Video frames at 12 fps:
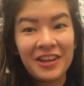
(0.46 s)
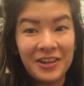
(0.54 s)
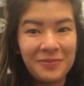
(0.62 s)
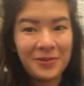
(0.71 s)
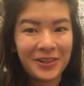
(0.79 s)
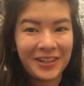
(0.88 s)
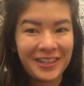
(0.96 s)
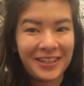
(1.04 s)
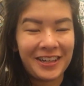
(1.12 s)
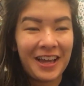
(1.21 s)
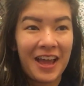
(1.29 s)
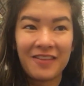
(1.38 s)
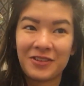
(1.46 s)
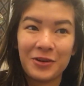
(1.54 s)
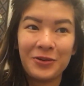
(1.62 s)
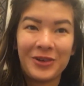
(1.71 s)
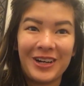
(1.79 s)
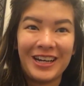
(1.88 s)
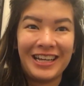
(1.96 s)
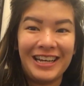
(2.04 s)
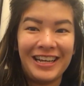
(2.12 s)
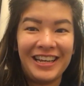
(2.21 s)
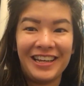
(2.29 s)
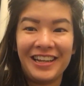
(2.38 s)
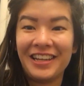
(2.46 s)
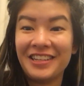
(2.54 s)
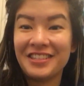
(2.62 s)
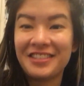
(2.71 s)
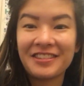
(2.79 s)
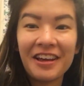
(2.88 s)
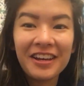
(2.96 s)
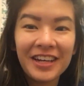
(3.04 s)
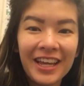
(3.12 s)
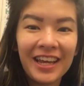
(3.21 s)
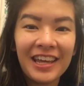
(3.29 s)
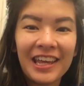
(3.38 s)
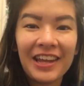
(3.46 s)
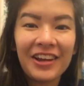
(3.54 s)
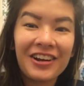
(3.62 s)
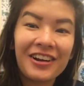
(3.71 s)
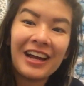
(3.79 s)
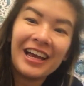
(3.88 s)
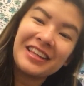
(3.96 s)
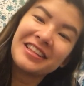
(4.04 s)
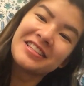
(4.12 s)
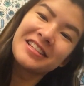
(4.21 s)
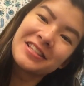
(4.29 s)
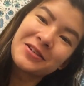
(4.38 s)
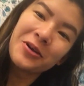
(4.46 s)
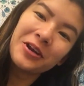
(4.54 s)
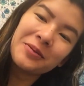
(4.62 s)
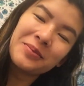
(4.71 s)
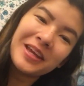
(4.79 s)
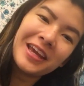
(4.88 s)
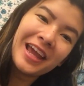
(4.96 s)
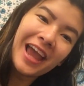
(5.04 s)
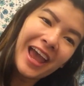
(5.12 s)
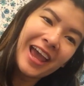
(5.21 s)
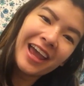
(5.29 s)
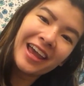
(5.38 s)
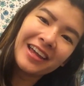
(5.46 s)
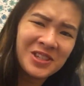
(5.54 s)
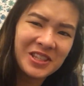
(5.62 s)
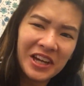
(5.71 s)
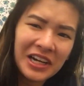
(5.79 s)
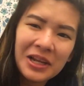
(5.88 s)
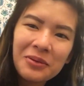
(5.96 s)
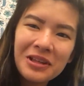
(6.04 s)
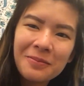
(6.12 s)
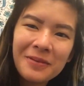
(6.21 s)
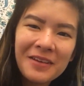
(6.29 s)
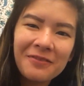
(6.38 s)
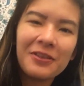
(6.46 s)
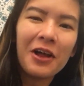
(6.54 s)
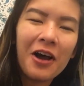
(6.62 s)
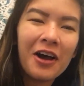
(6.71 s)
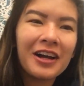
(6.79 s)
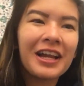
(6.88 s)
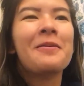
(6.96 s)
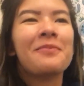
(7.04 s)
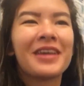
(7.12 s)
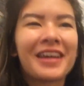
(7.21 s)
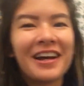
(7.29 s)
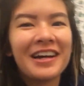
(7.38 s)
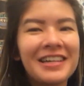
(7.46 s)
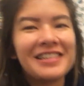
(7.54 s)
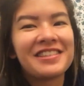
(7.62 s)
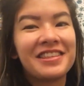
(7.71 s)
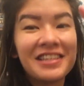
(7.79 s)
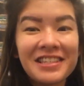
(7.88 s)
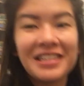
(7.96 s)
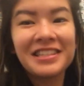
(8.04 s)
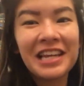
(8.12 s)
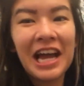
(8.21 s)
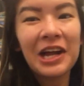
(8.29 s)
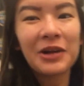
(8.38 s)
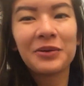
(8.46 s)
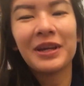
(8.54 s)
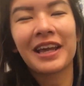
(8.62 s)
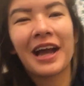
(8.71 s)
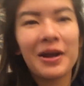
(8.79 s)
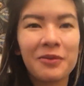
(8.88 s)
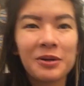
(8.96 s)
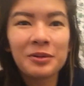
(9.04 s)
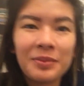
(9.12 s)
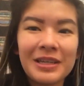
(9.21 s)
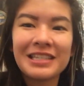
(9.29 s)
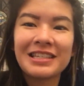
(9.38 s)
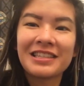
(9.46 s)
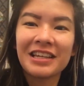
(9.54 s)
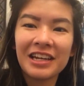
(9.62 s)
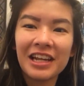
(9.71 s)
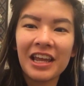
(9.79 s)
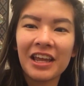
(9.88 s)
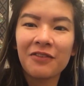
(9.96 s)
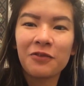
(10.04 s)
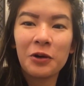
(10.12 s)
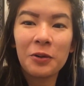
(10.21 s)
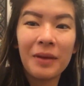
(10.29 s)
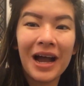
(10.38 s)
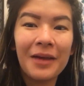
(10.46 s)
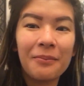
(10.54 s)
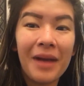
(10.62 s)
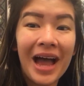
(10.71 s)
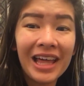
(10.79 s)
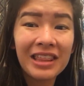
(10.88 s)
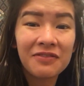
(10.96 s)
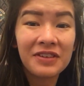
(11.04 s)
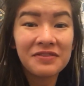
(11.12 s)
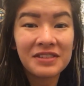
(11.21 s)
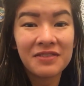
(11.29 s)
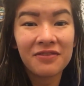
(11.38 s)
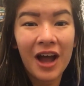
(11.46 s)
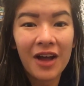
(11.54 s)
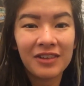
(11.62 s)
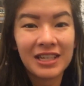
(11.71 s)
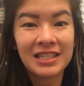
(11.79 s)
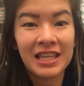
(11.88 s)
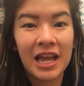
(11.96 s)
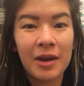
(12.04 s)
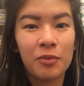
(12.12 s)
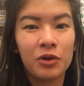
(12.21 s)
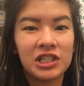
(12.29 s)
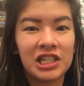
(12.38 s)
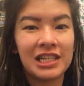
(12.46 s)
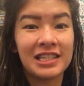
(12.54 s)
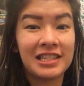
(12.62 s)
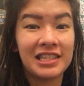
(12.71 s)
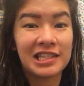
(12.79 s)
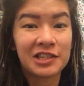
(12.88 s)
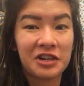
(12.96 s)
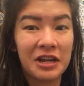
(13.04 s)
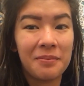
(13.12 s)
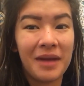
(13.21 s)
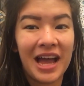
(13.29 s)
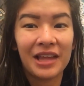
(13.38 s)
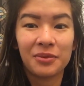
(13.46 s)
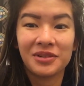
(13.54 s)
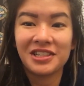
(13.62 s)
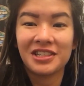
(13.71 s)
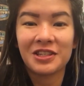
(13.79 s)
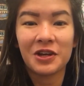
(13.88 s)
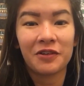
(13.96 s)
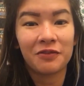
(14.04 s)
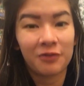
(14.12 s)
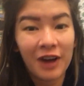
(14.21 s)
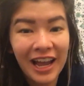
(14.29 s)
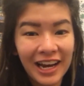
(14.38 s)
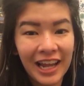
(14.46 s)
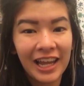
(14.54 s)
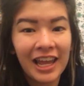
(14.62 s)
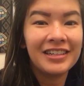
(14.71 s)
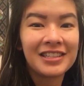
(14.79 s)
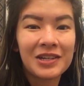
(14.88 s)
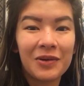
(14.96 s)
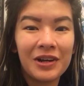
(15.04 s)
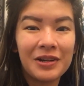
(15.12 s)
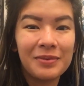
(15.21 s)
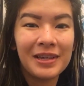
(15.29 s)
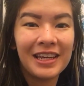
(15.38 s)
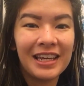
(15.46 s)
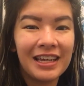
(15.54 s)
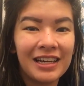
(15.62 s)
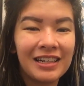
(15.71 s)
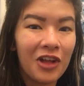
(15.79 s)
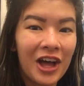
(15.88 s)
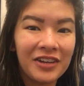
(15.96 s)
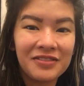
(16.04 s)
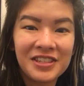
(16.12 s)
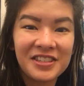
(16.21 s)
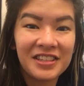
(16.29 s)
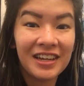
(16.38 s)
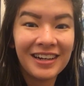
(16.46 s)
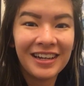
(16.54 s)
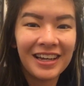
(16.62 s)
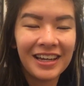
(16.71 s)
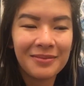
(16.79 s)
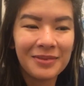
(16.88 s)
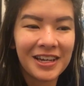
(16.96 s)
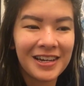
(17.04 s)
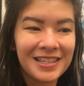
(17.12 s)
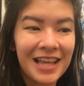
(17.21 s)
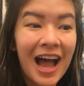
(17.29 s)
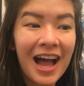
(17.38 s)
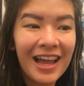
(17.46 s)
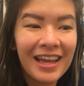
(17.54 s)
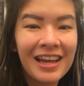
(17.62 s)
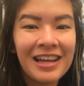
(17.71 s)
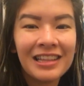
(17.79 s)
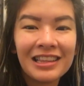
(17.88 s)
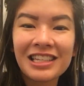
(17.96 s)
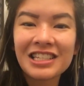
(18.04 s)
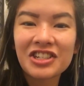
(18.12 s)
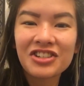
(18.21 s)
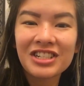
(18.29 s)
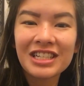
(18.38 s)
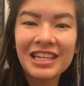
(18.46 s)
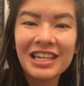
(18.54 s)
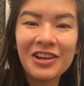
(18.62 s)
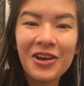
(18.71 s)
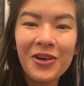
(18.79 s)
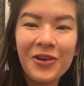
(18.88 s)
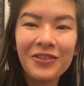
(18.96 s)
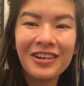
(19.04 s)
Good morning, everyone. It is Sunday here, and this is going to be a study with me vlog because this entire week I will be studying for my Math 55 exam, which is discrete math, which is on Friday. It's going to be a lot of studying because I literally know